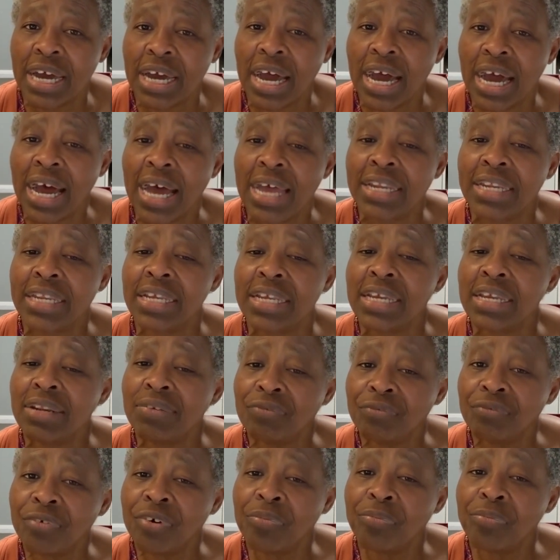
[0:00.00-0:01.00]
and
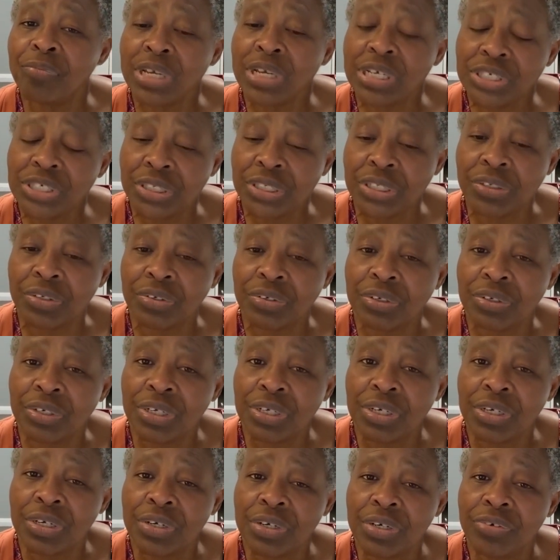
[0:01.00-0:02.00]
information
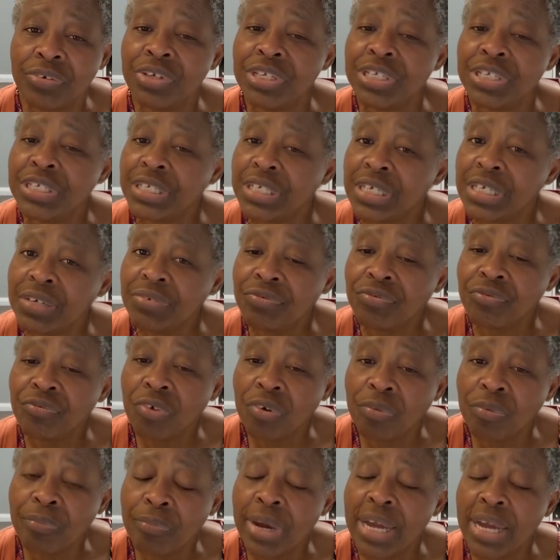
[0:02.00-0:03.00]
received
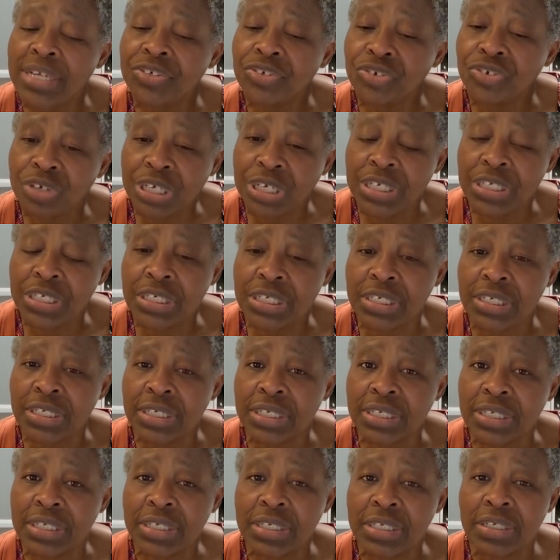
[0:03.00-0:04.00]
from My Trinity
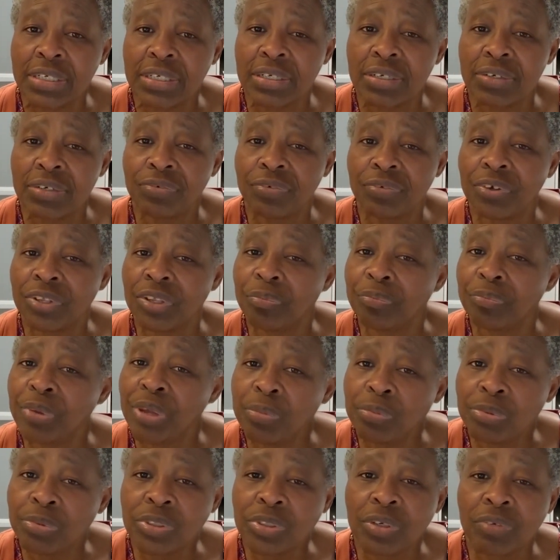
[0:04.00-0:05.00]
for the
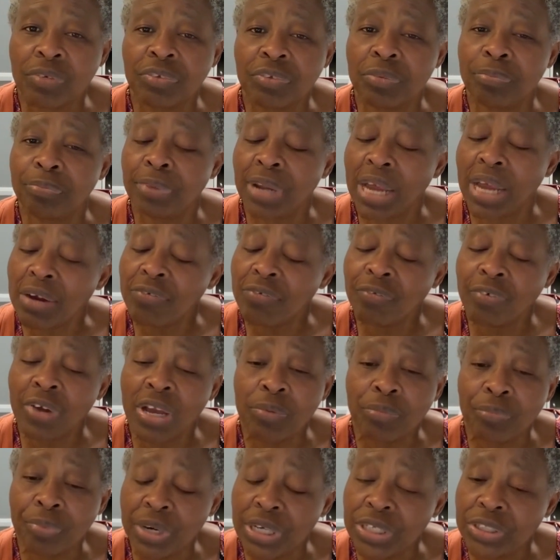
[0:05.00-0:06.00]
peoples of the black
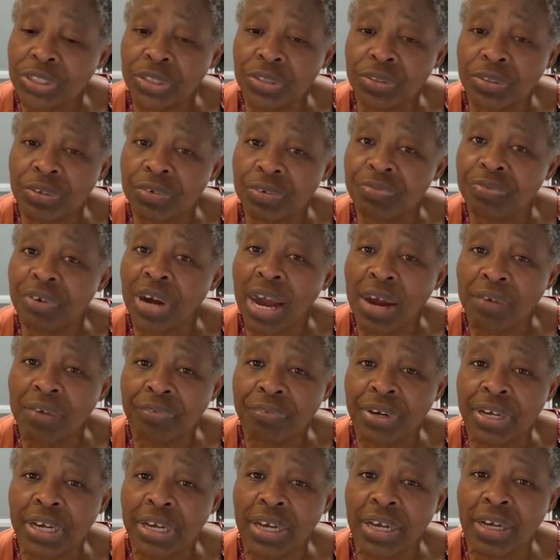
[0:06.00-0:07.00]
vibration of
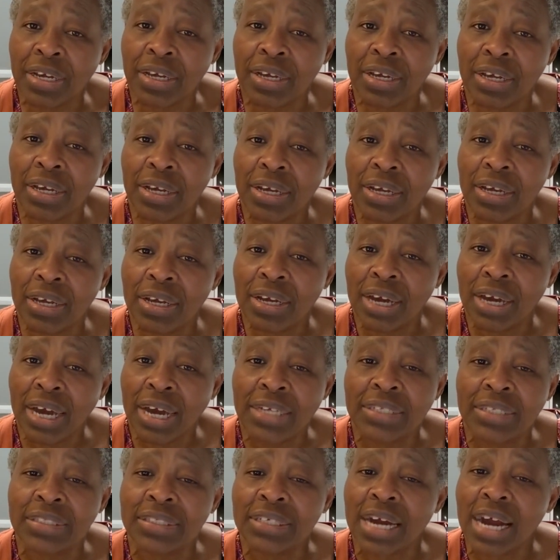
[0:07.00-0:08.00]
Africa
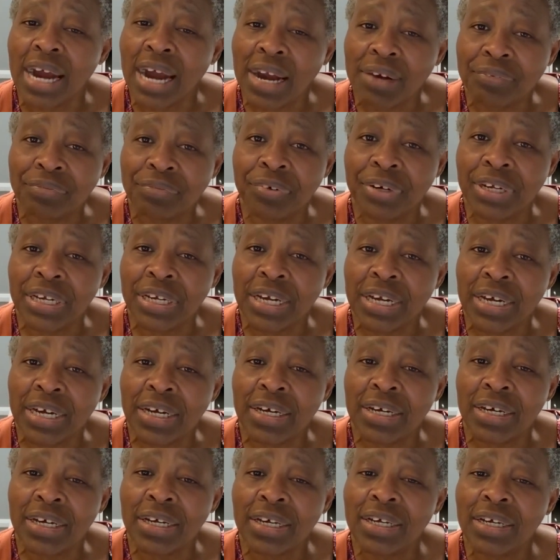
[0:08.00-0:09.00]
and Africa
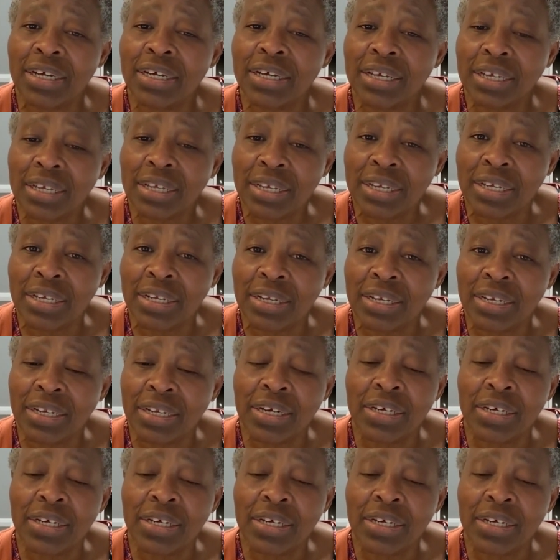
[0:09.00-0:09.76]
in